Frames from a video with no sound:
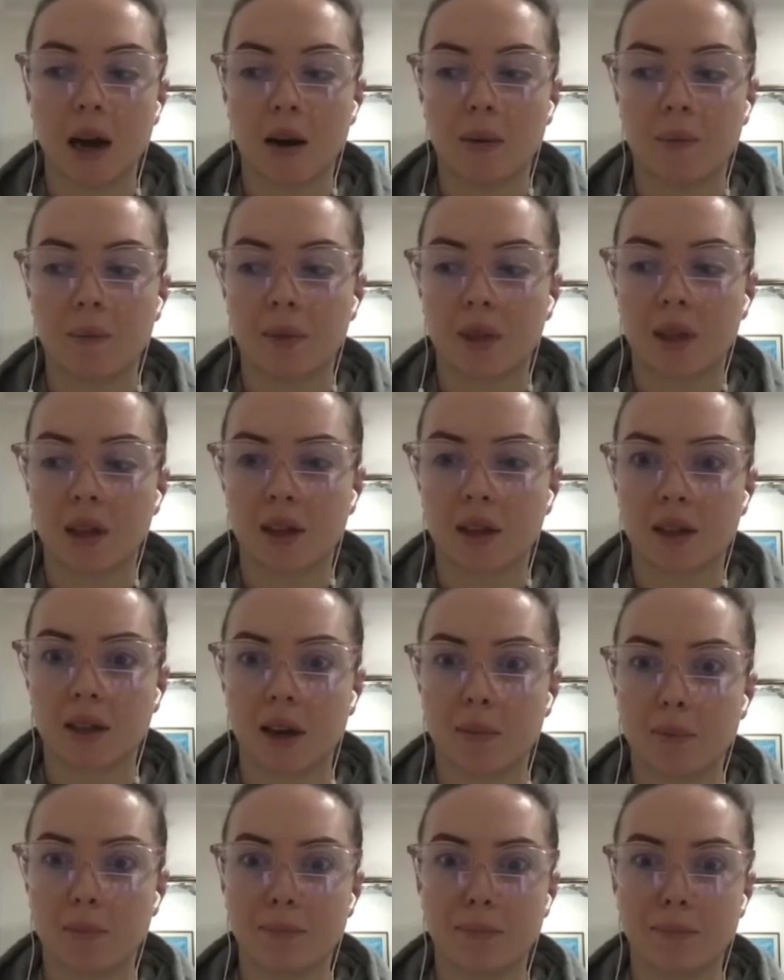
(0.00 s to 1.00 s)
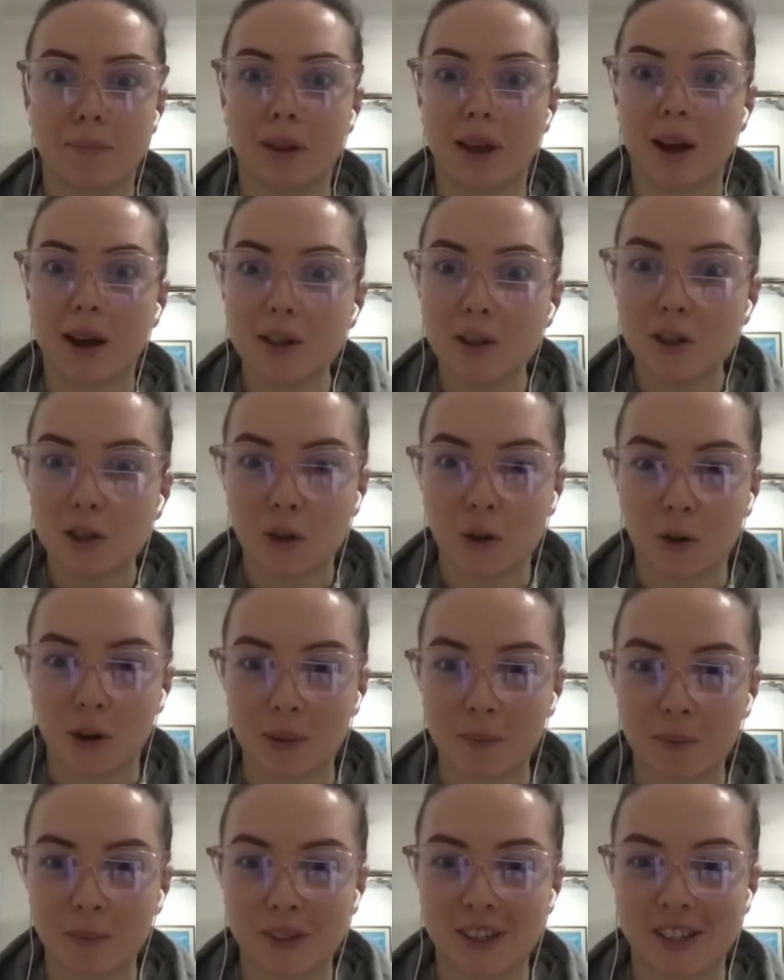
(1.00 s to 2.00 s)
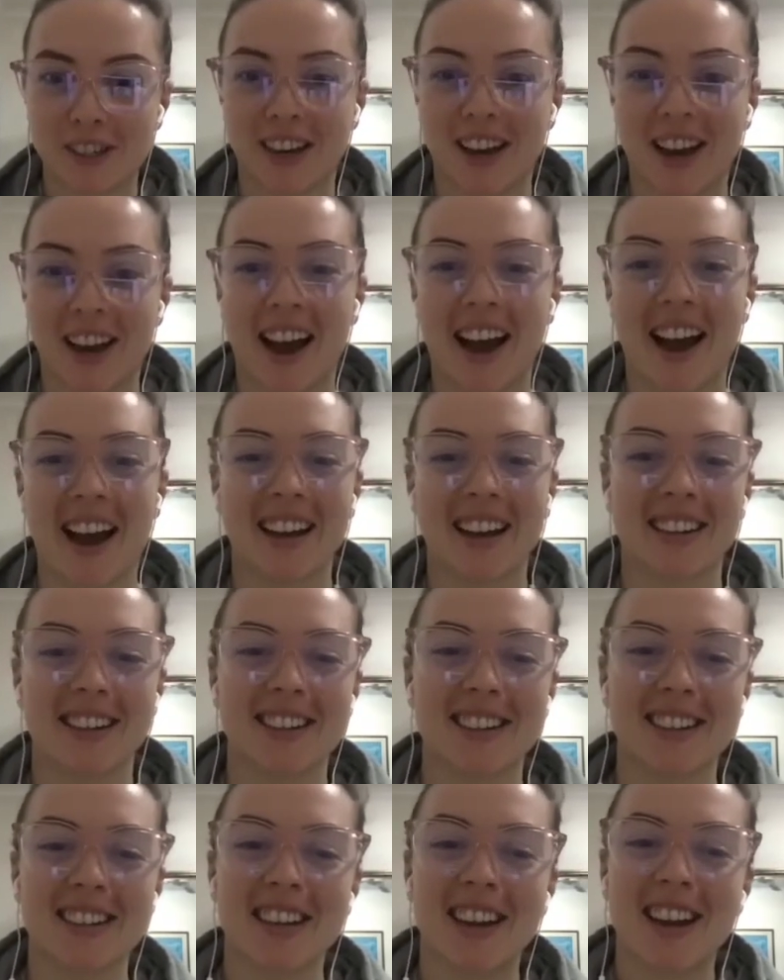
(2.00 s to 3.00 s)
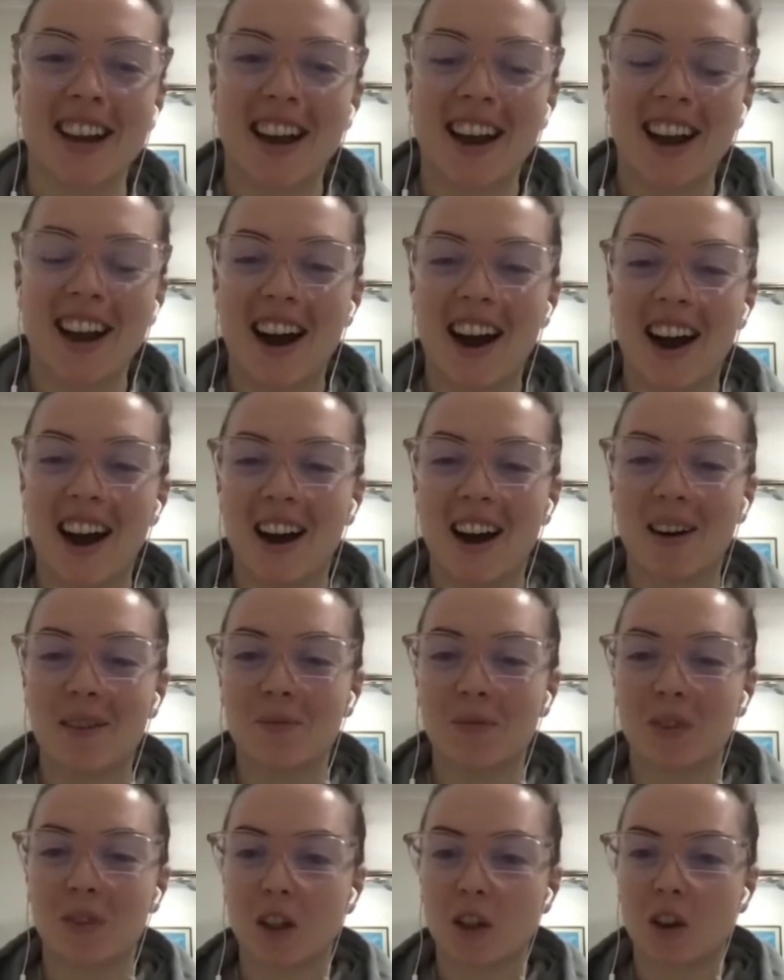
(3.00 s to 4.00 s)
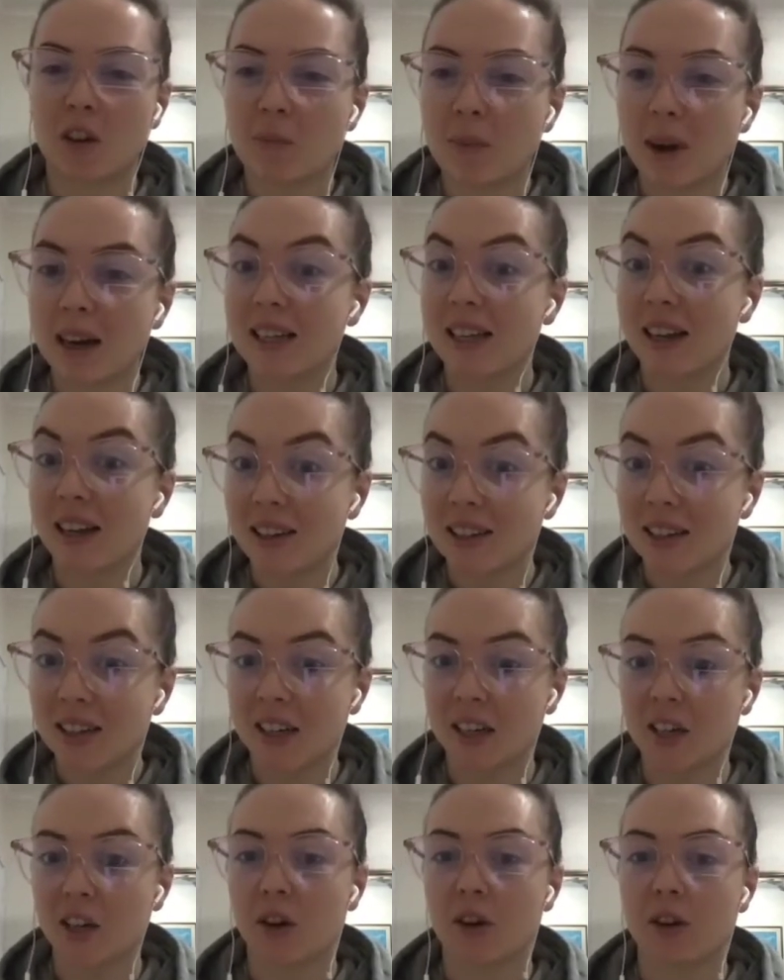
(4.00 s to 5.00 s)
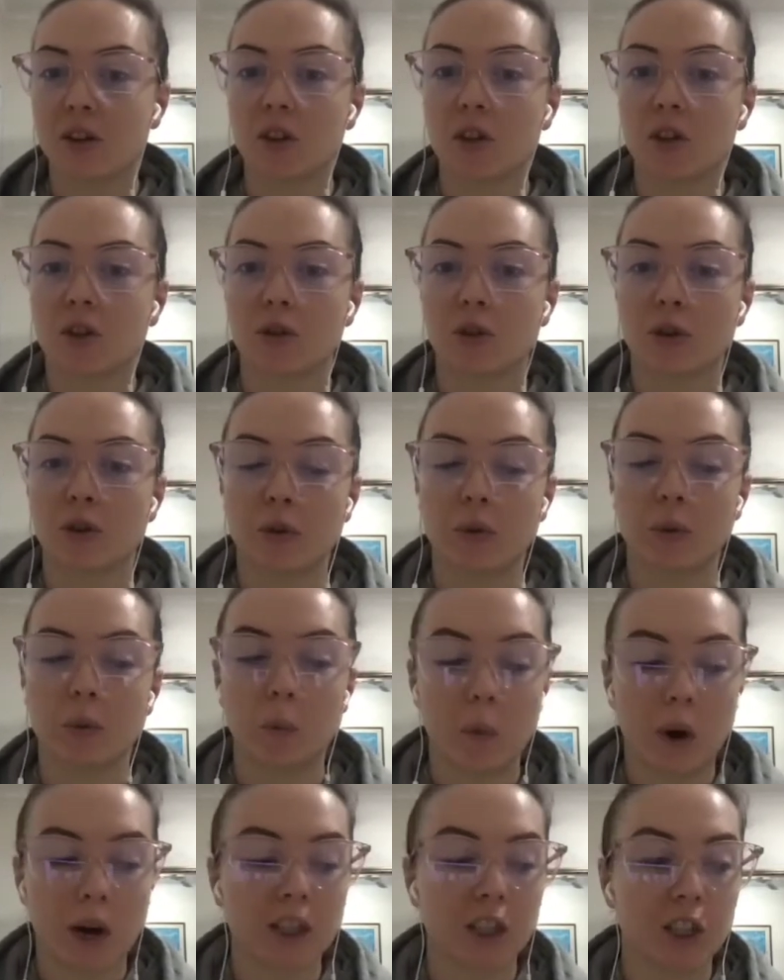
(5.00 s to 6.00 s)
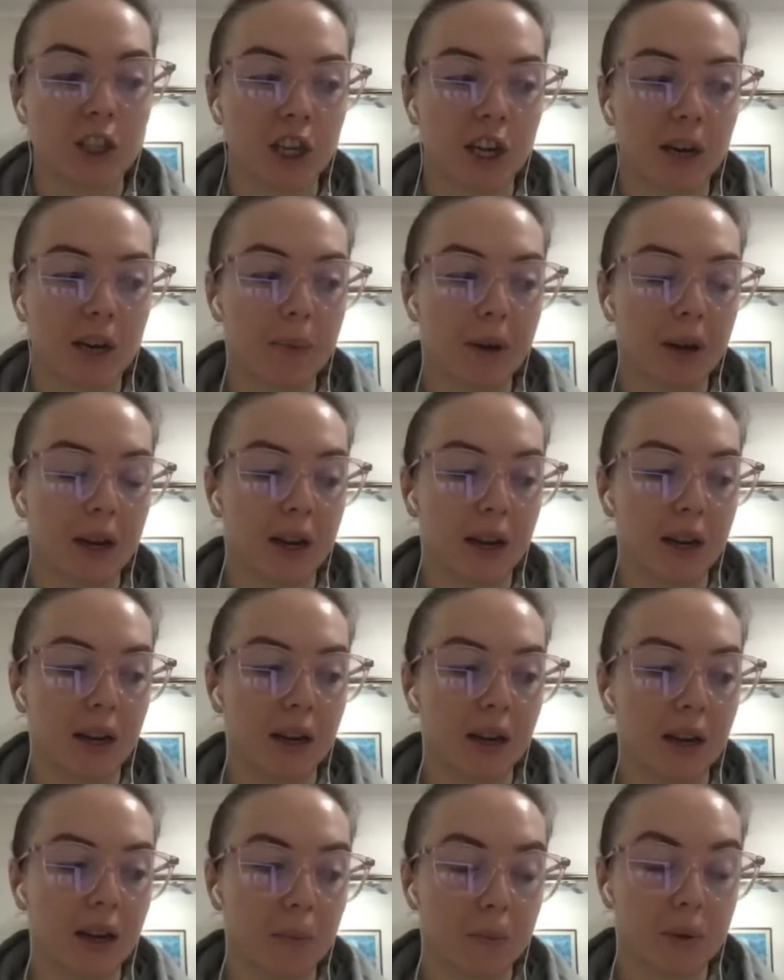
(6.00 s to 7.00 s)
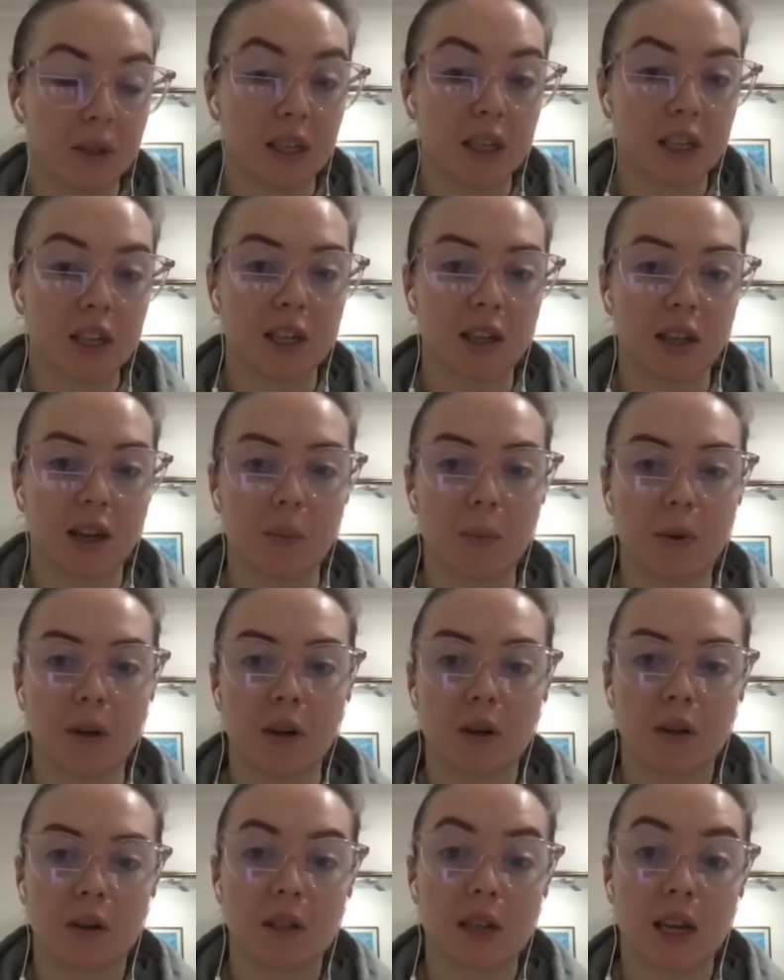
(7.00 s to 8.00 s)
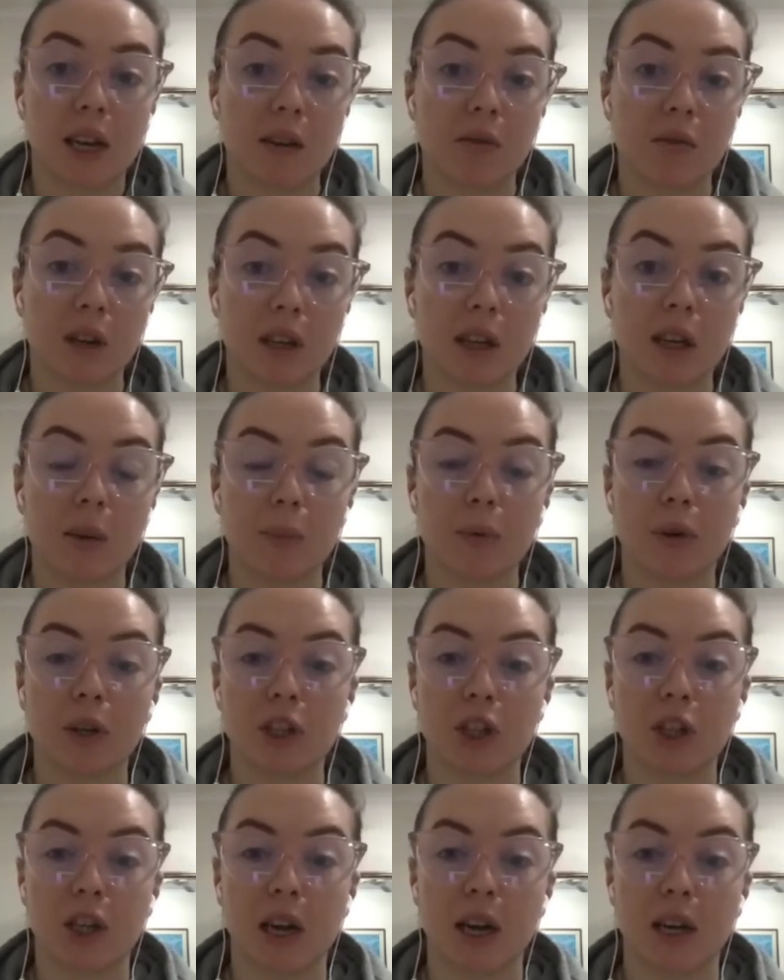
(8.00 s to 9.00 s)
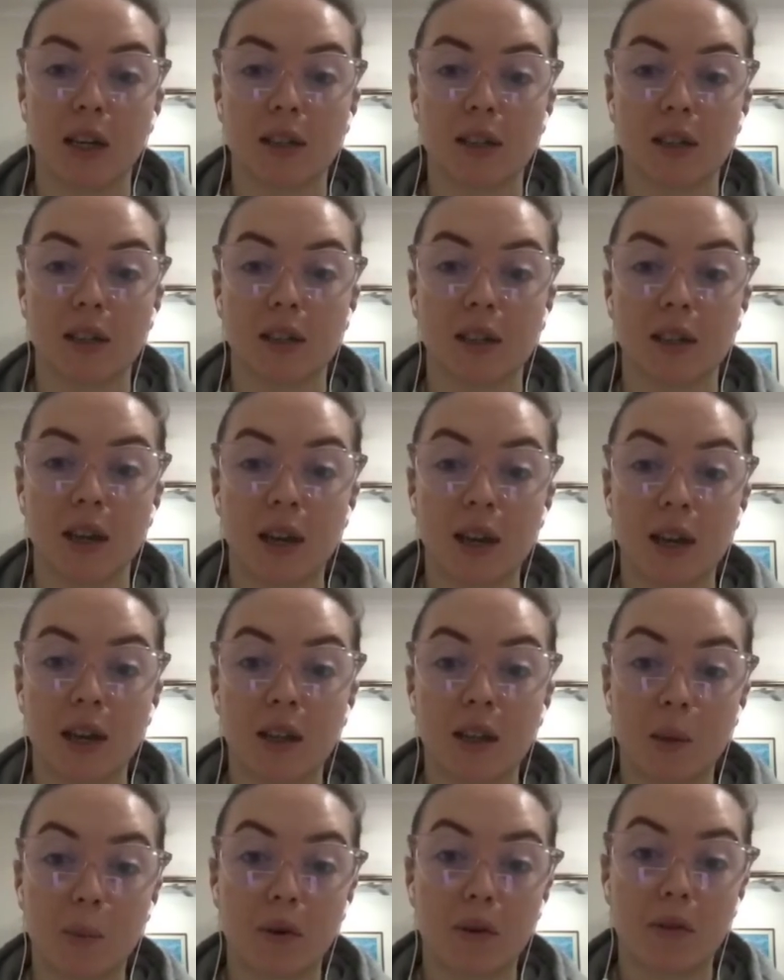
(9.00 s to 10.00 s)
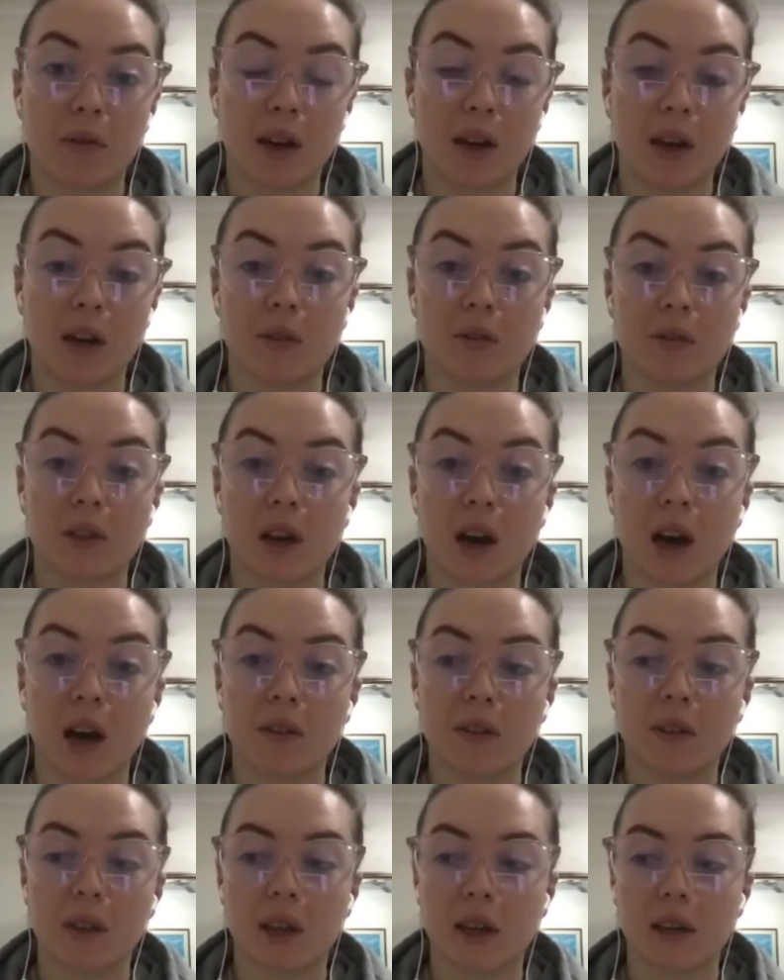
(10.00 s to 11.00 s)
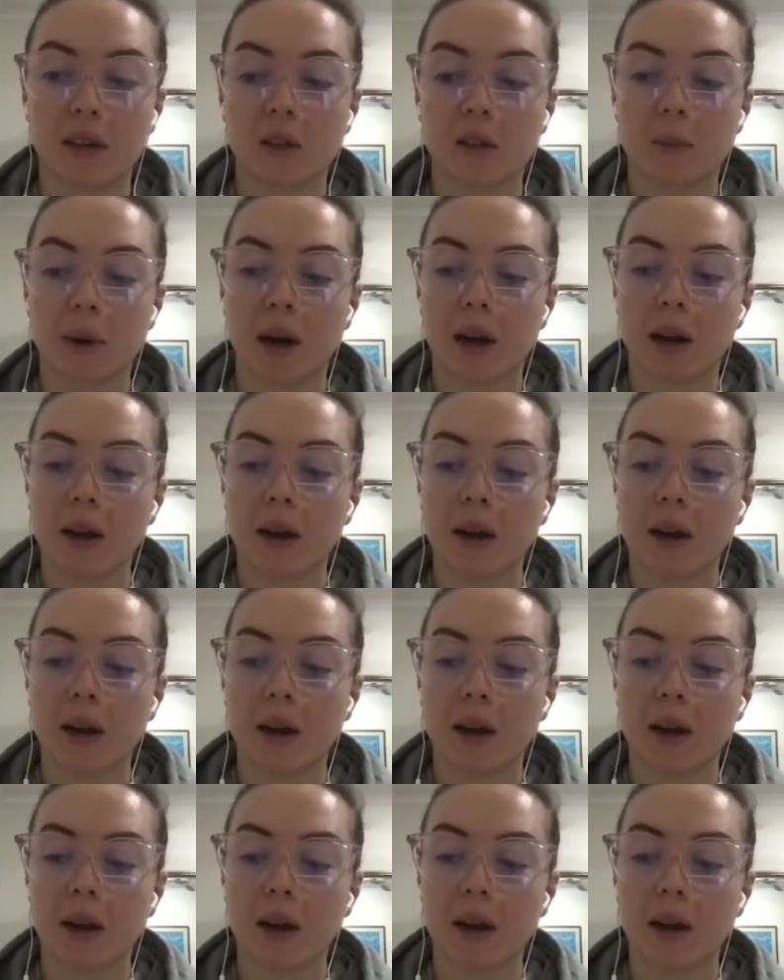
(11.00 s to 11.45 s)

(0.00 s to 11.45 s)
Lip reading: things like blood scripts, and a lot of my testing goes through one GP in particular because he really appreciates the preventative side of things. But